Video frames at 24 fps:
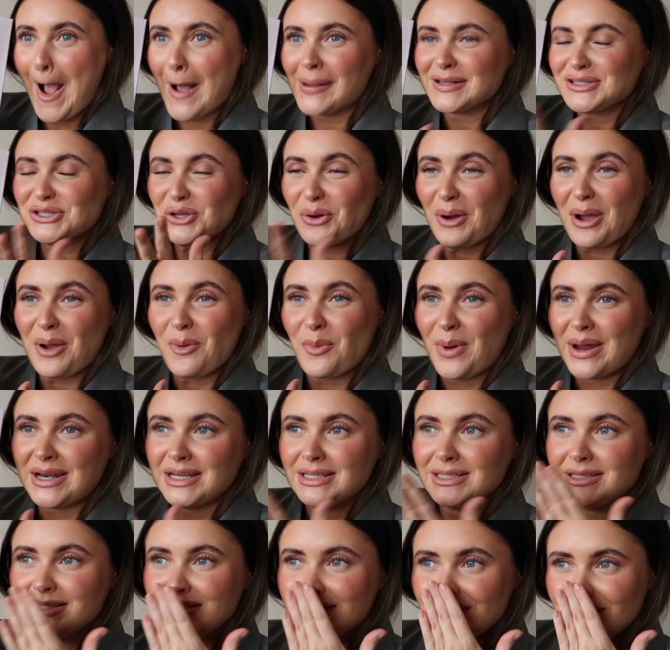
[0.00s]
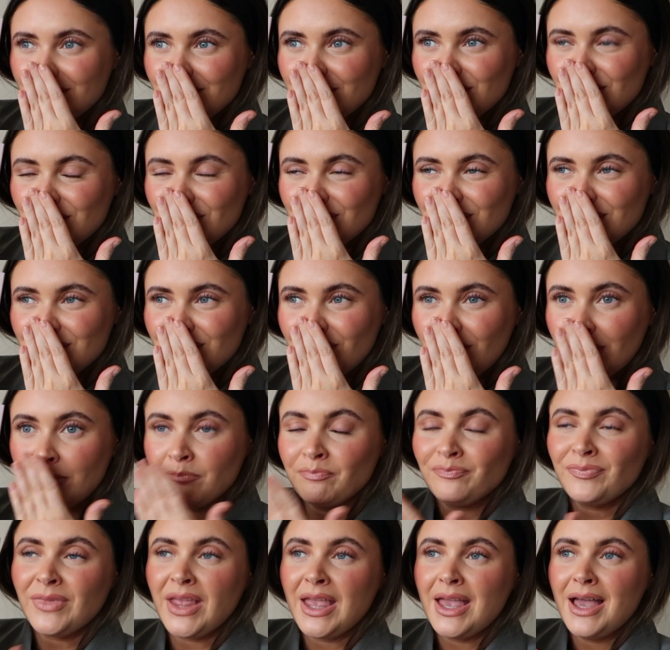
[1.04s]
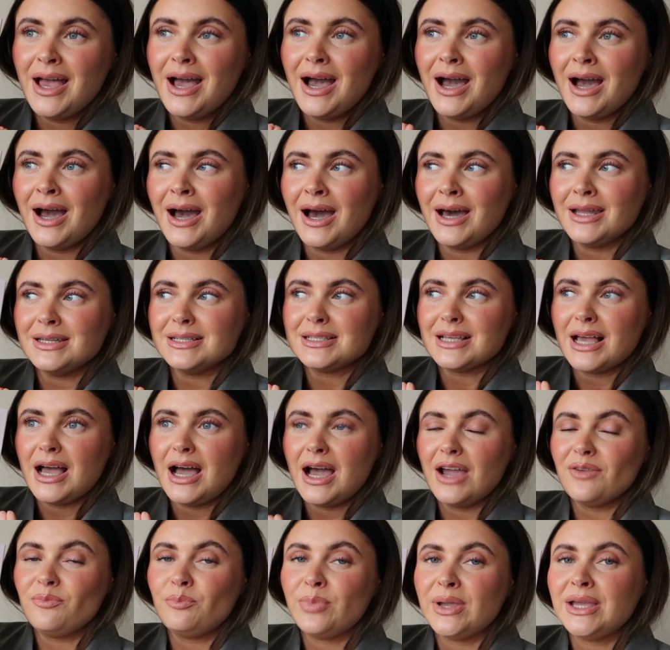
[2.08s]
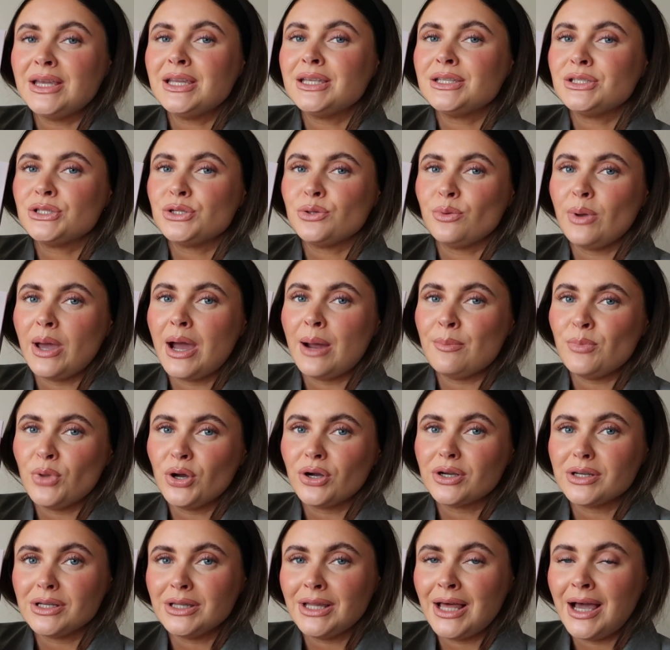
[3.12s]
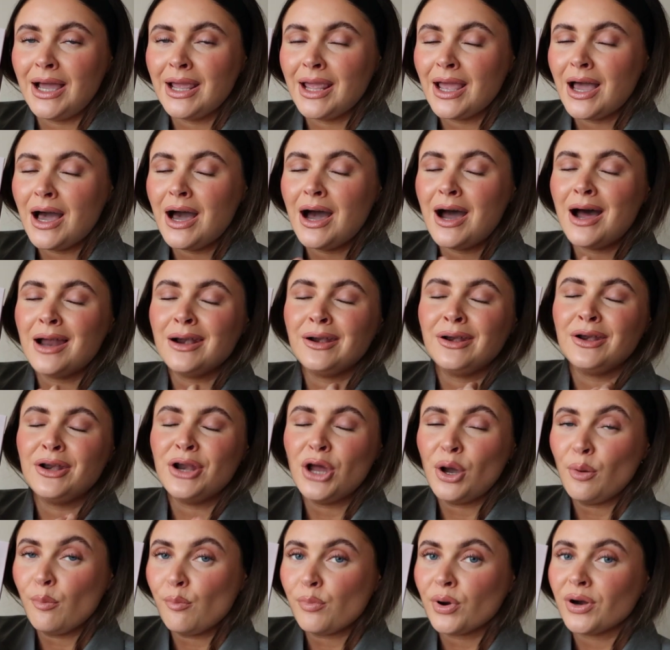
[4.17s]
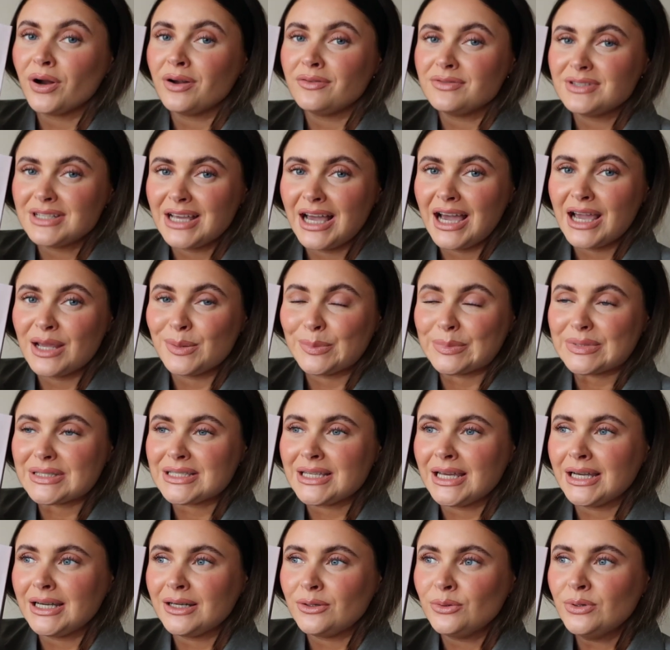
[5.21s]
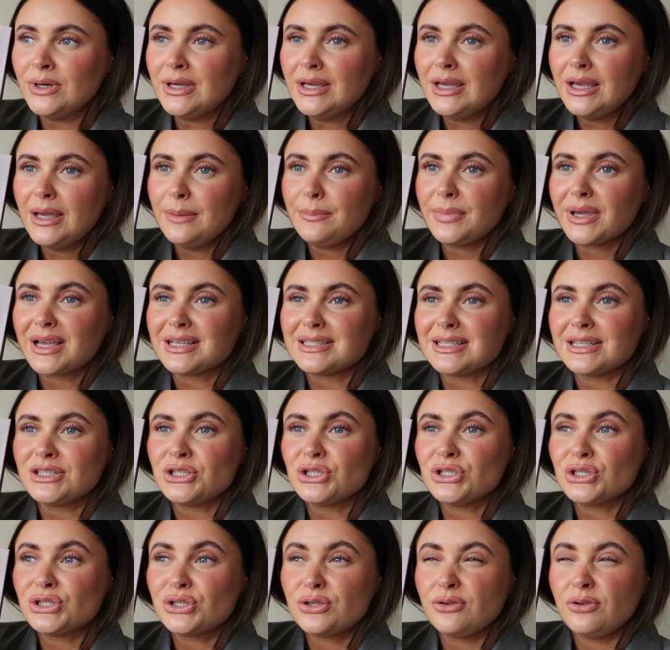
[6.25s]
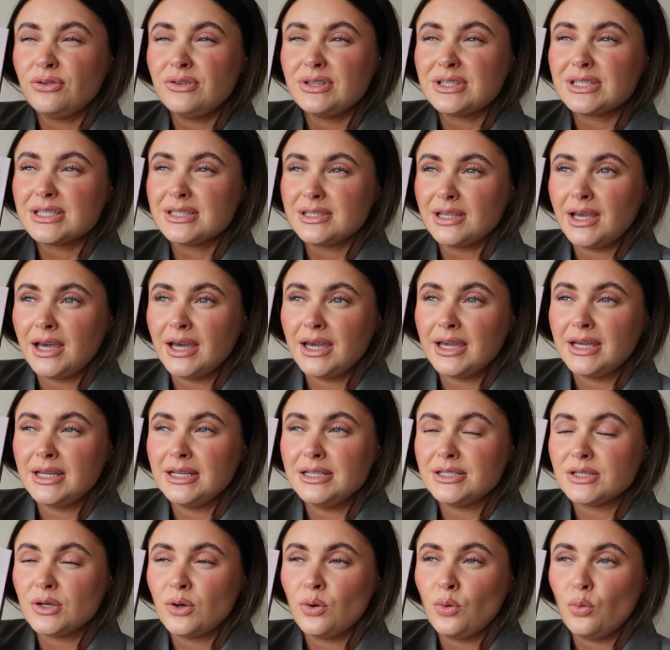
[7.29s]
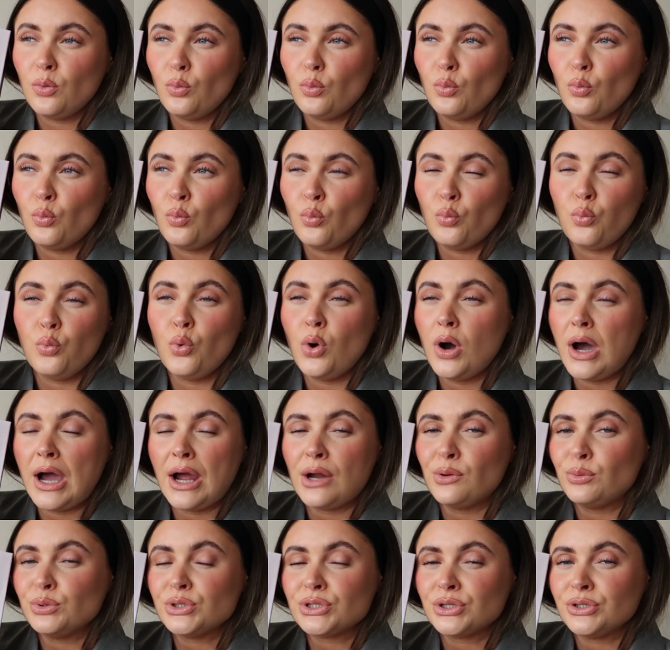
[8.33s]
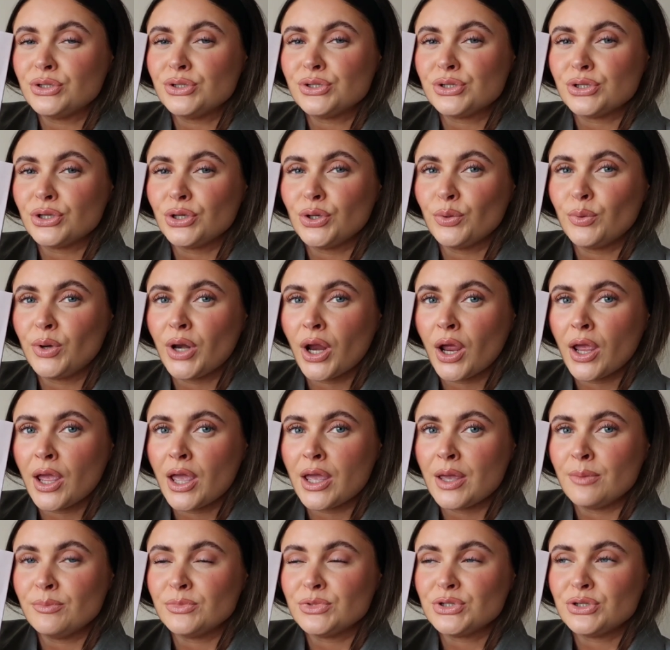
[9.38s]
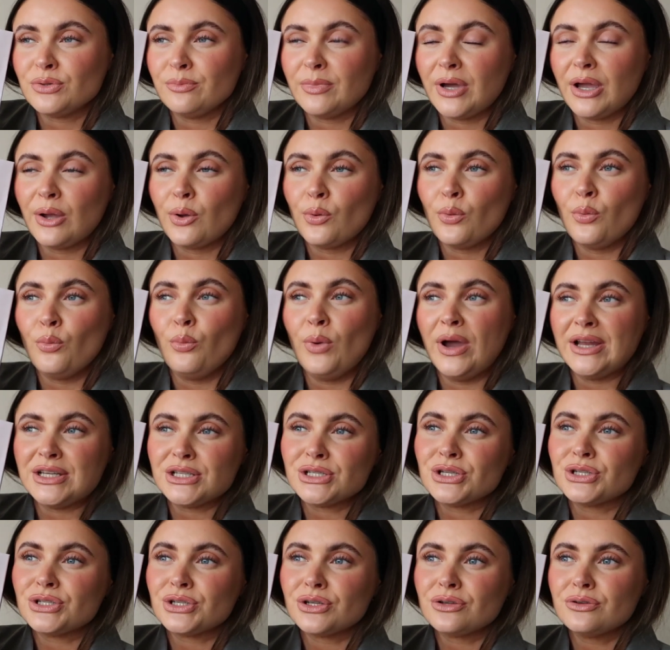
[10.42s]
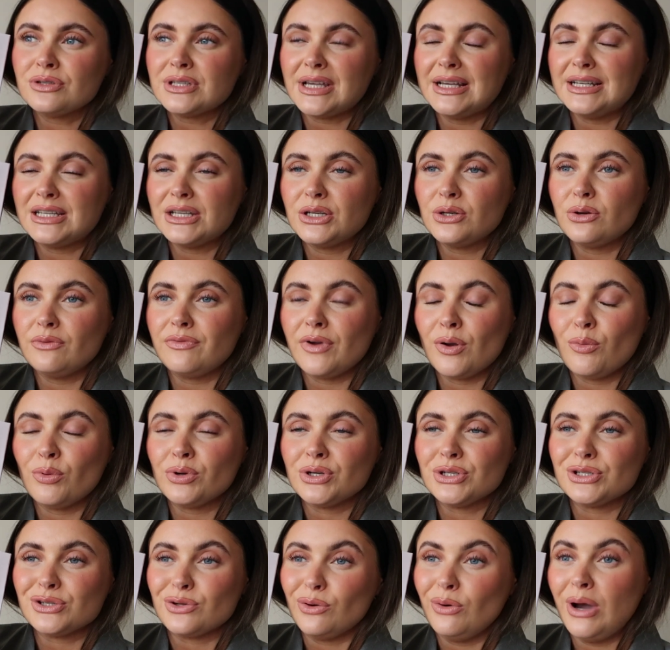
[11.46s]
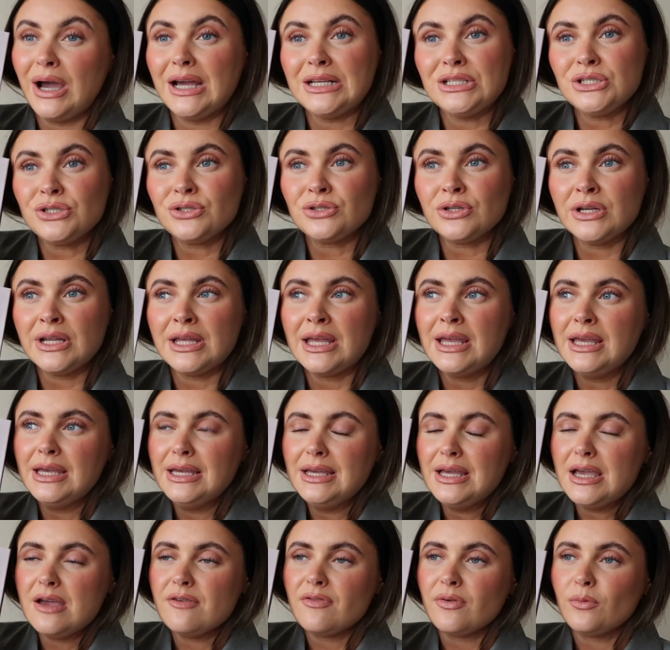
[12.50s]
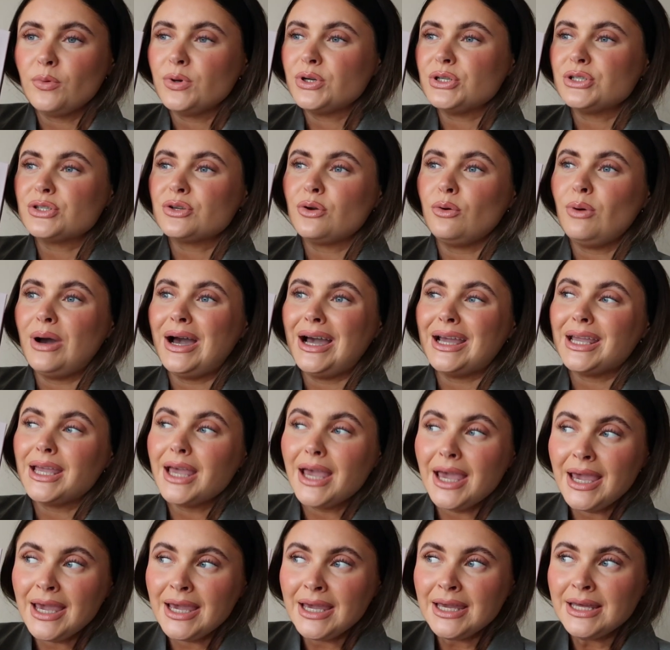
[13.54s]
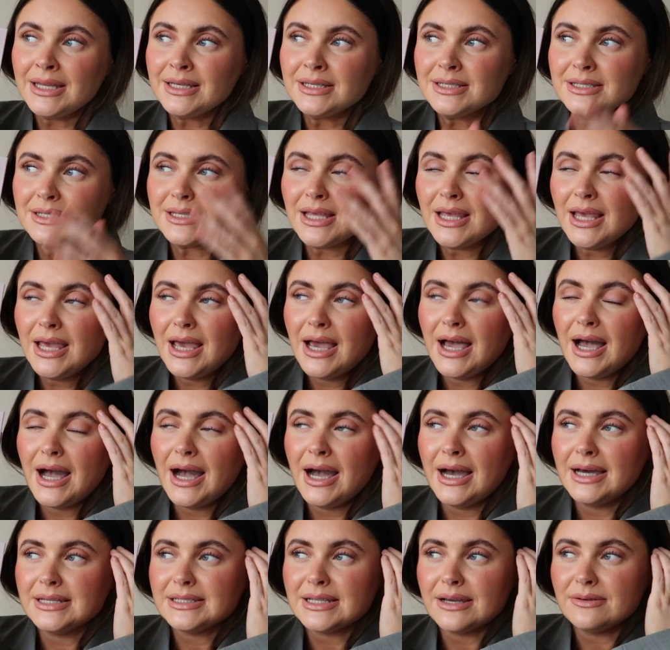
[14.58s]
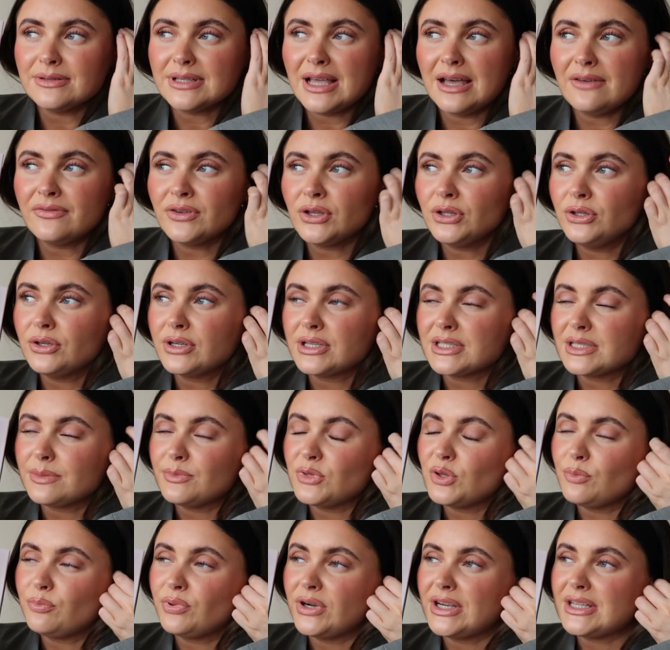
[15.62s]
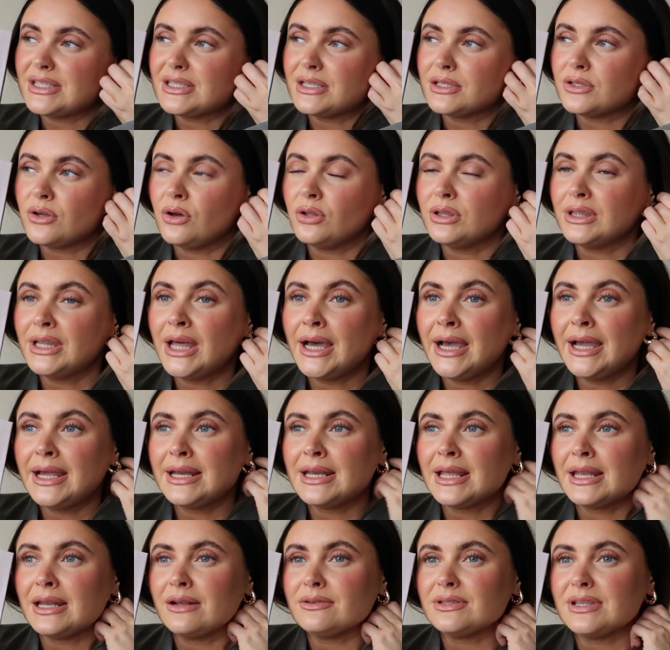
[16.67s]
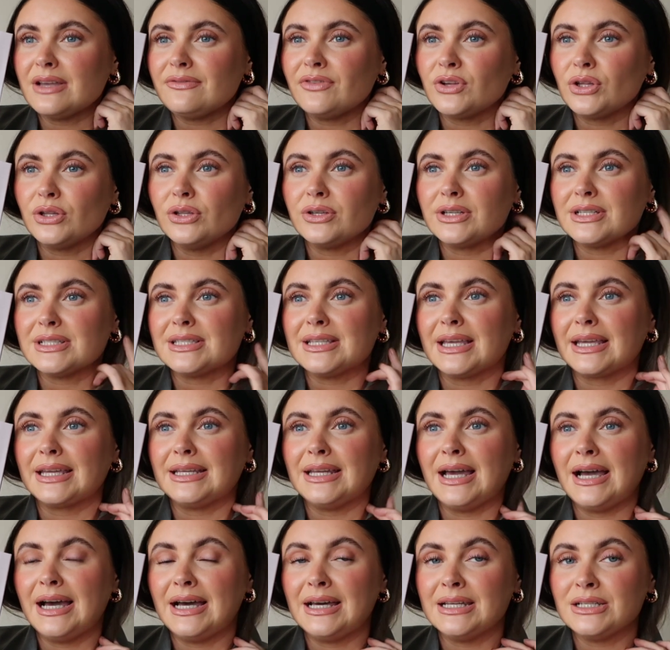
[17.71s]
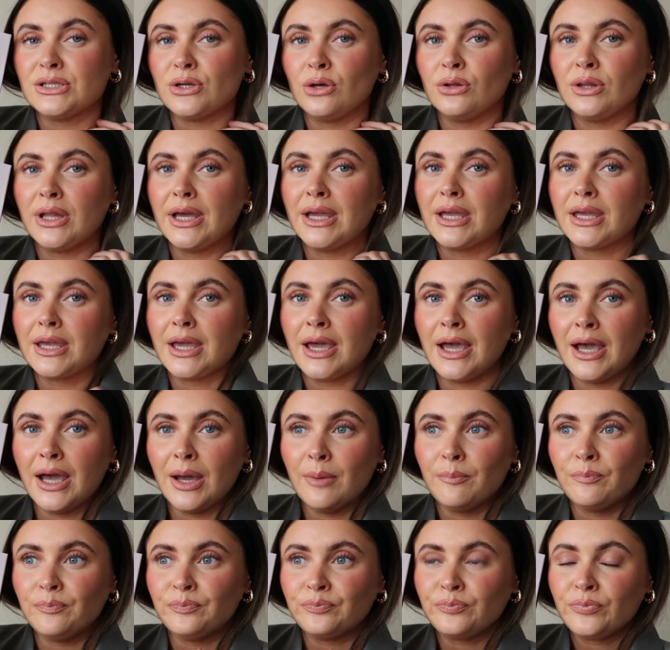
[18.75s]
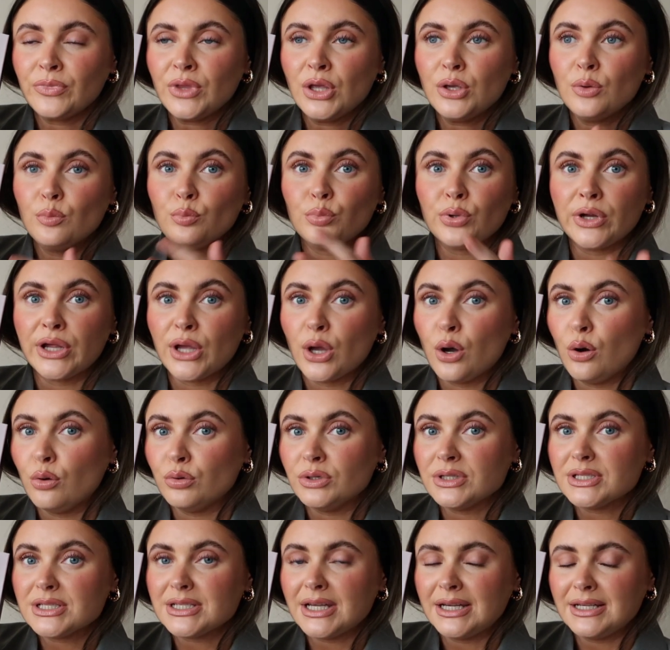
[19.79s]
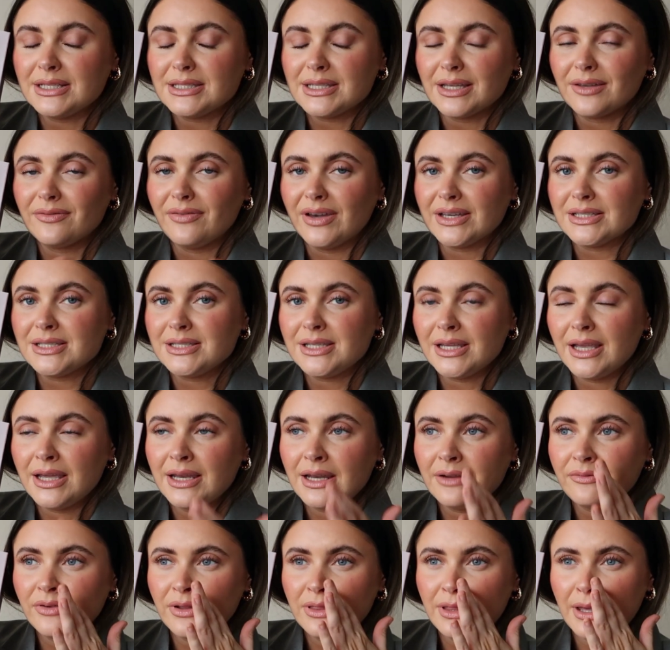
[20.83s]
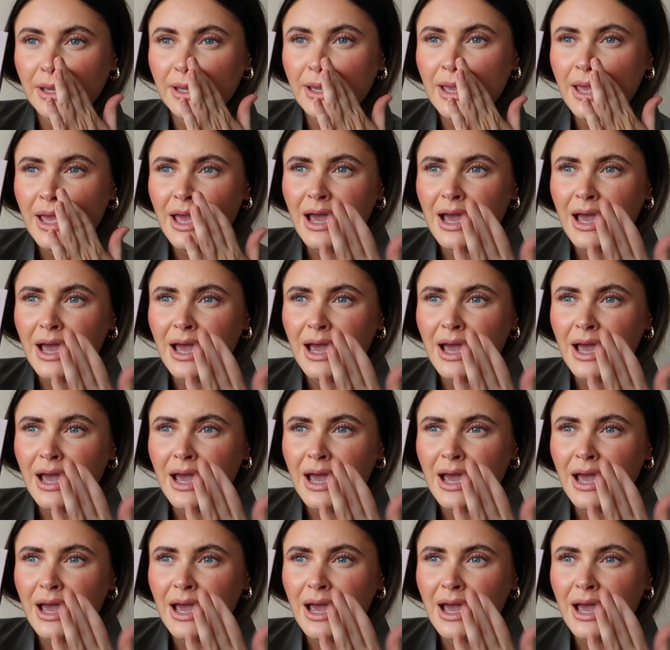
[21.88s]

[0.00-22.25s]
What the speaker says: So I went into the Jimmy Choo store, and I've been into it, I'm not gonna lie, a number of times now, because I just couldn't decide what I was gonna do when it came to my wedding shoes. I didn't know if I wanted to go high street, if I wanted to go high end, and I was having a look at some of the prices online, and I was having a look at secondhand on like pre-owned sites like Vesti and everything,